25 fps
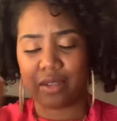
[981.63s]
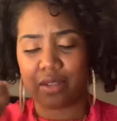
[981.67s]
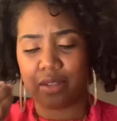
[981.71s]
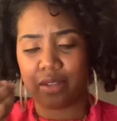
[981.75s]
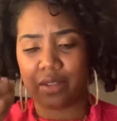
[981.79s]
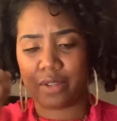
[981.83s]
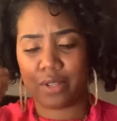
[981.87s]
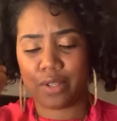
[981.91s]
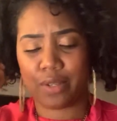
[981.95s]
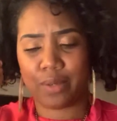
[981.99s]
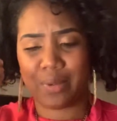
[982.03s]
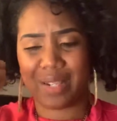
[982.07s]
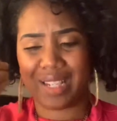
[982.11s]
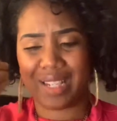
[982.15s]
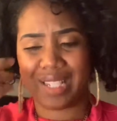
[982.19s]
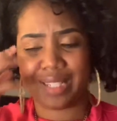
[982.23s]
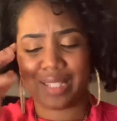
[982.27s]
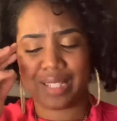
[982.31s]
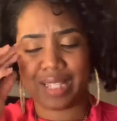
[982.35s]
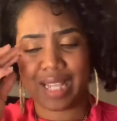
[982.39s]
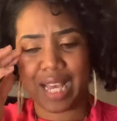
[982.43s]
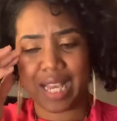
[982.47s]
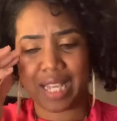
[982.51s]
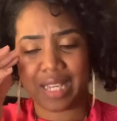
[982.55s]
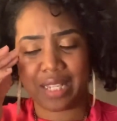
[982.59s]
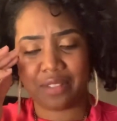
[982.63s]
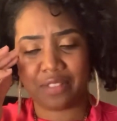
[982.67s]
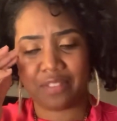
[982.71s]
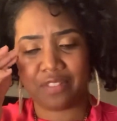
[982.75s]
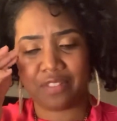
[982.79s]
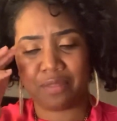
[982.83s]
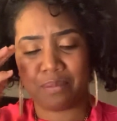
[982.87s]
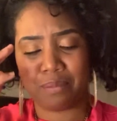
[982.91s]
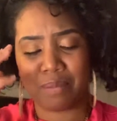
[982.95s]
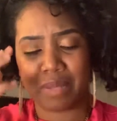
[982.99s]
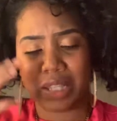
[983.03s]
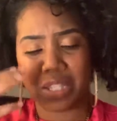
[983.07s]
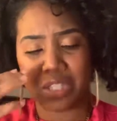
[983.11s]
a lot
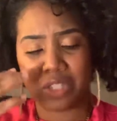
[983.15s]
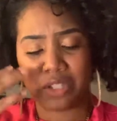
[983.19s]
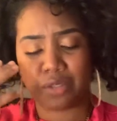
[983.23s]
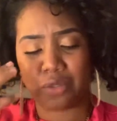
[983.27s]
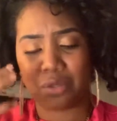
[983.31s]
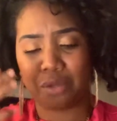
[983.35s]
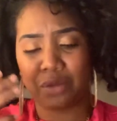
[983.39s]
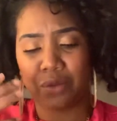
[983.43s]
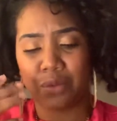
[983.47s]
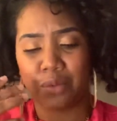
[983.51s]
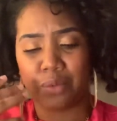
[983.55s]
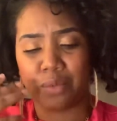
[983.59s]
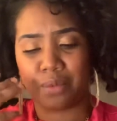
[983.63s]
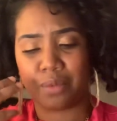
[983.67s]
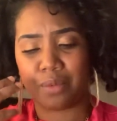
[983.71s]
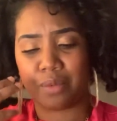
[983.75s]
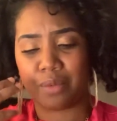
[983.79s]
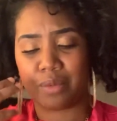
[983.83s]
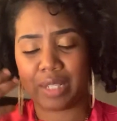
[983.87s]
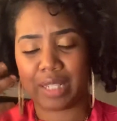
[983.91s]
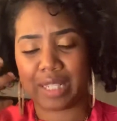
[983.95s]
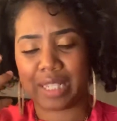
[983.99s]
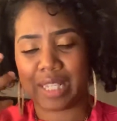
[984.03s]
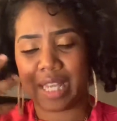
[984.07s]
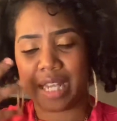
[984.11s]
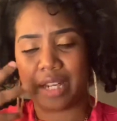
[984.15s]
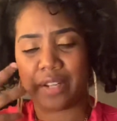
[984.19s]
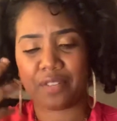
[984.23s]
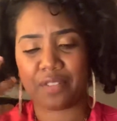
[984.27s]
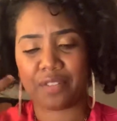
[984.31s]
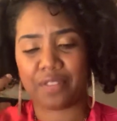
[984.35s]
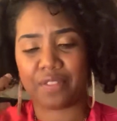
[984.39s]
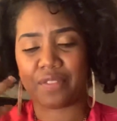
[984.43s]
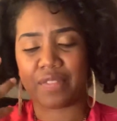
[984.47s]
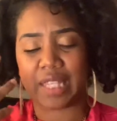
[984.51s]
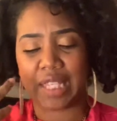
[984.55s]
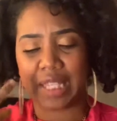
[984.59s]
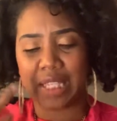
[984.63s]
of
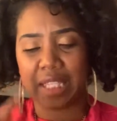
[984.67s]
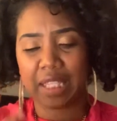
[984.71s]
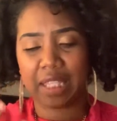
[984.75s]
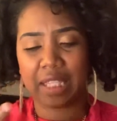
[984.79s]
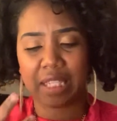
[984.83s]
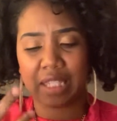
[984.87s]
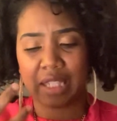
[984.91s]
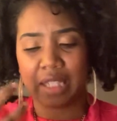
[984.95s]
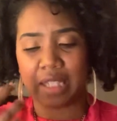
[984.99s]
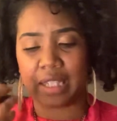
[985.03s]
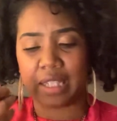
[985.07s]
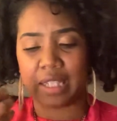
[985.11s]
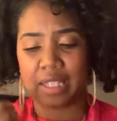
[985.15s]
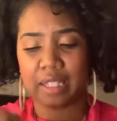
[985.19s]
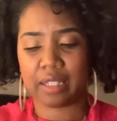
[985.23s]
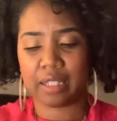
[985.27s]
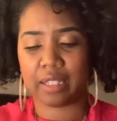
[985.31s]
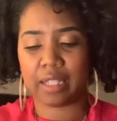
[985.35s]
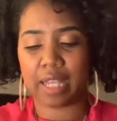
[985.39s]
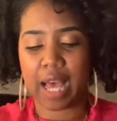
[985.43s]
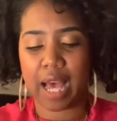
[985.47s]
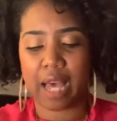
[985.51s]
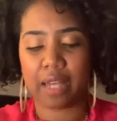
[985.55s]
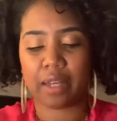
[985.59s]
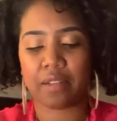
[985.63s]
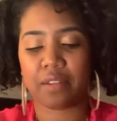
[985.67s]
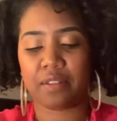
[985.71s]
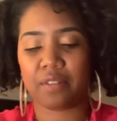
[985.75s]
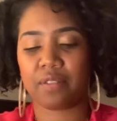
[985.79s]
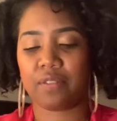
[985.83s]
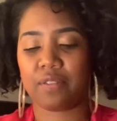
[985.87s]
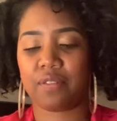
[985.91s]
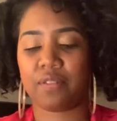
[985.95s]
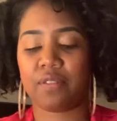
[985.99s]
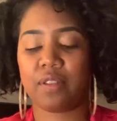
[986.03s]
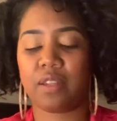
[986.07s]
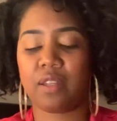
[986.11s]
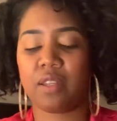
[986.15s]
thinking and a lot of
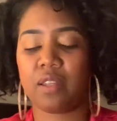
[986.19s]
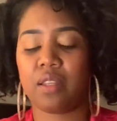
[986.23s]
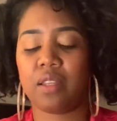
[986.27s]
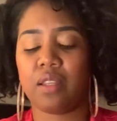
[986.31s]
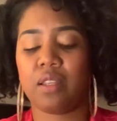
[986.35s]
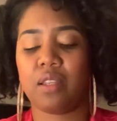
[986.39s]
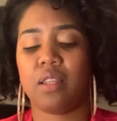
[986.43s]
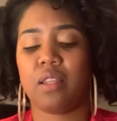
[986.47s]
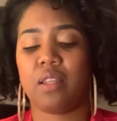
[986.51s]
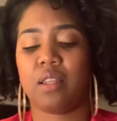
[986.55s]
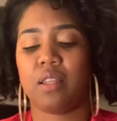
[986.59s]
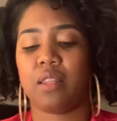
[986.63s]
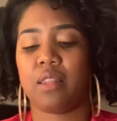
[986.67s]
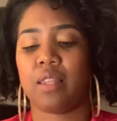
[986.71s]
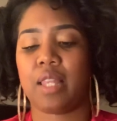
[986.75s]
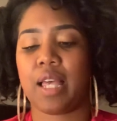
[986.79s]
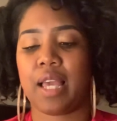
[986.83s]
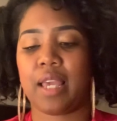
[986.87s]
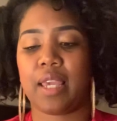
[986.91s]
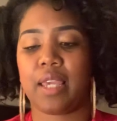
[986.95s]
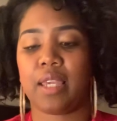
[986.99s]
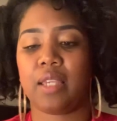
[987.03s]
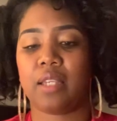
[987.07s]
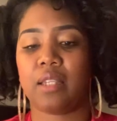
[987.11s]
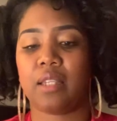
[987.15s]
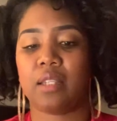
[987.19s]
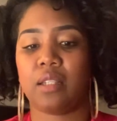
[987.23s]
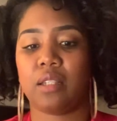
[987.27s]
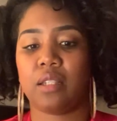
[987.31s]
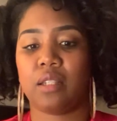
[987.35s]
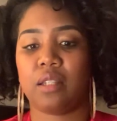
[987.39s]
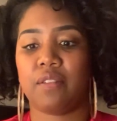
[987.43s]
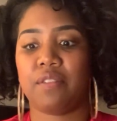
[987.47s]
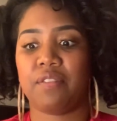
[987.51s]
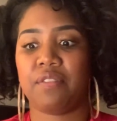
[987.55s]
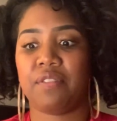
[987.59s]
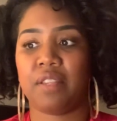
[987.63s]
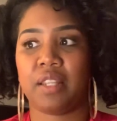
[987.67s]
like
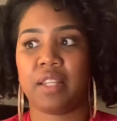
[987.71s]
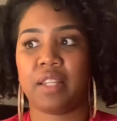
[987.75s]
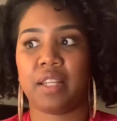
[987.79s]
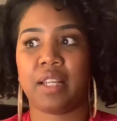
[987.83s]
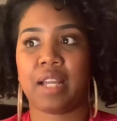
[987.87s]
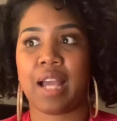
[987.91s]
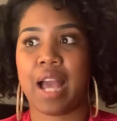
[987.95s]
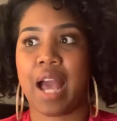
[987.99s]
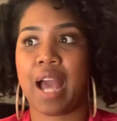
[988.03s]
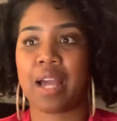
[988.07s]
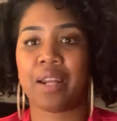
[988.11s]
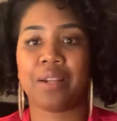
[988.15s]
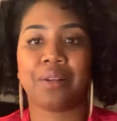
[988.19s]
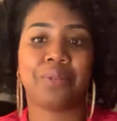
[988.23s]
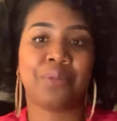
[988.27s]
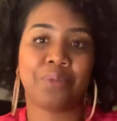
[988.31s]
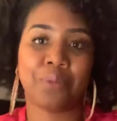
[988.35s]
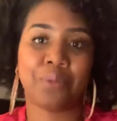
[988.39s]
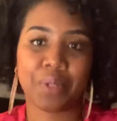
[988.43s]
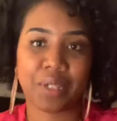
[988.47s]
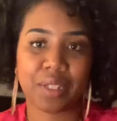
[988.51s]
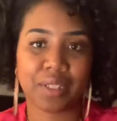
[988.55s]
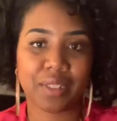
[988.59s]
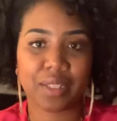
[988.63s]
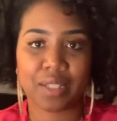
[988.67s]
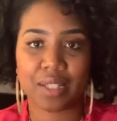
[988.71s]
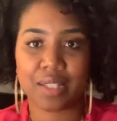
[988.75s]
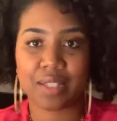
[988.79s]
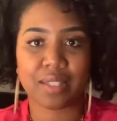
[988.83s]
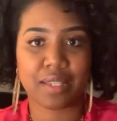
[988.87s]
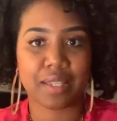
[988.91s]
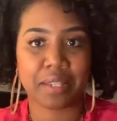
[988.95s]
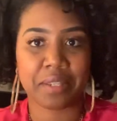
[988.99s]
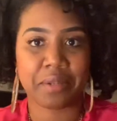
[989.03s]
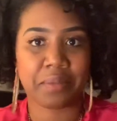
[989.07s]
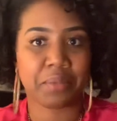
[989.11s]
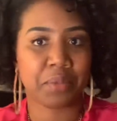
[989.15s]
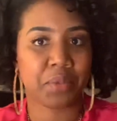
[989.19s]
feeling I don't want this
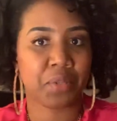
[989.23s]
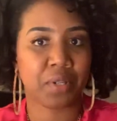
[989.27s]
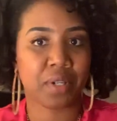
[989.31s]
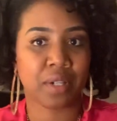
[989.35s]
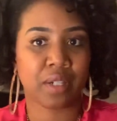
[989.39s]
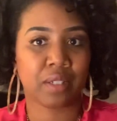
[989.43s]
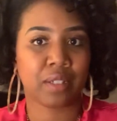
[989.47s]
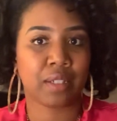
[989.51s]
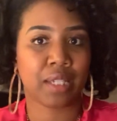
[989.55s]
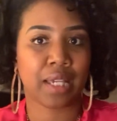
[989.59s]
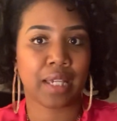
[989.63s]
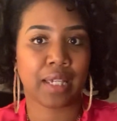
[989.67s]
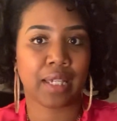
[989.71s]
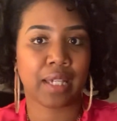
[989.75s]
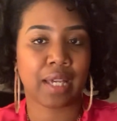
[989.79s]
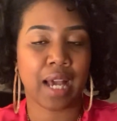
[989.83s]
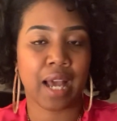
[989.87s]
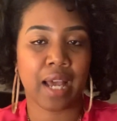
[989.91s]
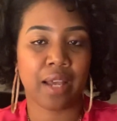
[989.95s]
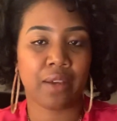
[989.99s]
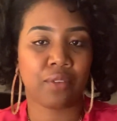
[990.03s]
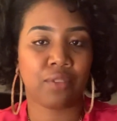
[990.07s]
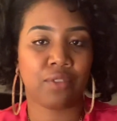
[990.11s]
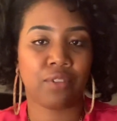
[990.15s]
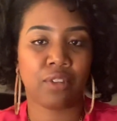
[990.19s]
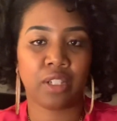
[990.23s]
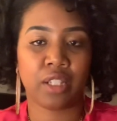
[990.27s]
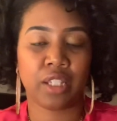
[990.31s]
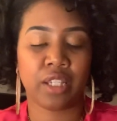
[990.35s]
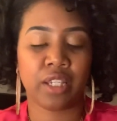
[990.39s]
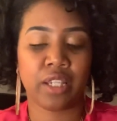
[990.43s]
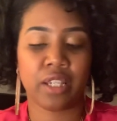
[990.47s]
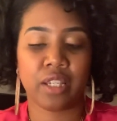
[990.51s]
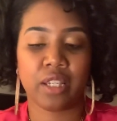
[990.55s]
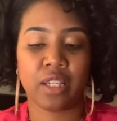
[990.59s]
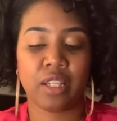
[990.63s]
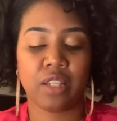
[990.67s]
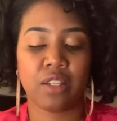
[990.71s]
anymore. Like I
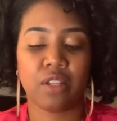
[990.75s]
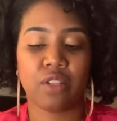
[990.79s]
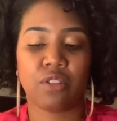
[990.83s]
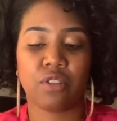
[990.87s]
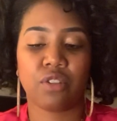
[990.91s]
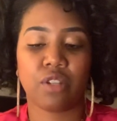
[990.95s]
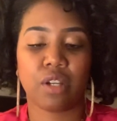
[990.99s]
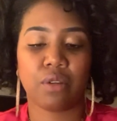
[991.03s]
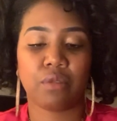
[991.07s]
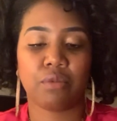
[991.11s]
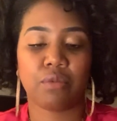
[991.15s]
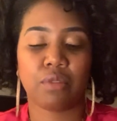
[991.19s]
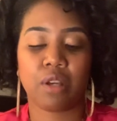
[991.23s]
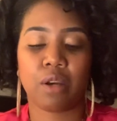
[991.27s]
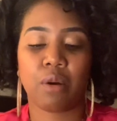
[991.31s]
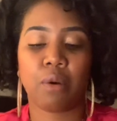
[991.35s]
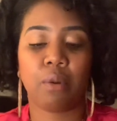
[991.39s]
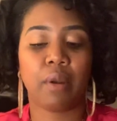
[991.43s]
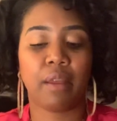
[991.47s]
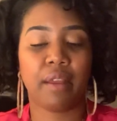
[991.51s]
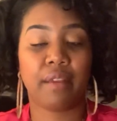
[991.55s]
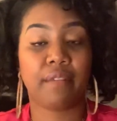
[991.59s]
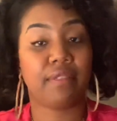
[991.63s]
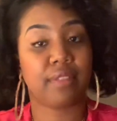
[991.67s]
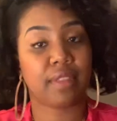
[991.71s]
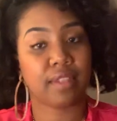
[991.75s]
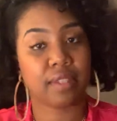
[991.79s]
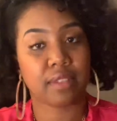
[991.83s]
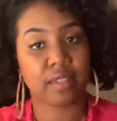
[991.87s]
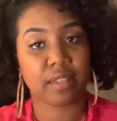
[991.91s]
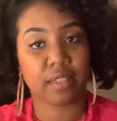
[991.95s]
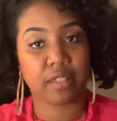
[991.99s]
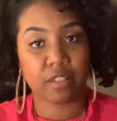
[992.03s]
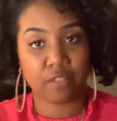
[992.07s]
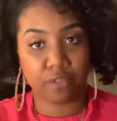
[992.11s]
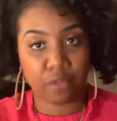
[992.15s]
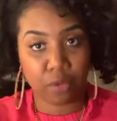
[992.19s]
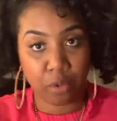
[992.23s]
really don't know if this
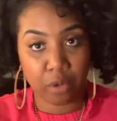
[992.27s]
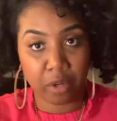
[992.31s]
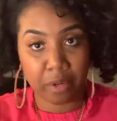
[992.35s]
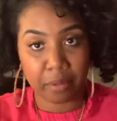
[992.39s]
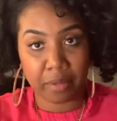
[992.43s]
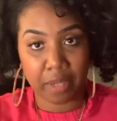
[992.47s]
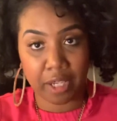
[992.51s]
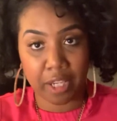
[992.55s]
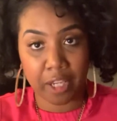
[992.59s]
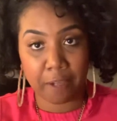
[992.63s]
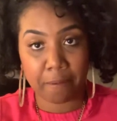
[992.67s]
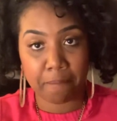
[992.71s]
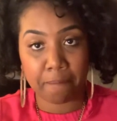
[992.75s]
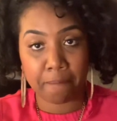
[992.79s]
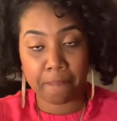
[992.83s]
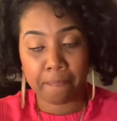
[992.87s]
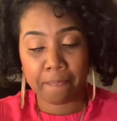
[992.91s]
is for me.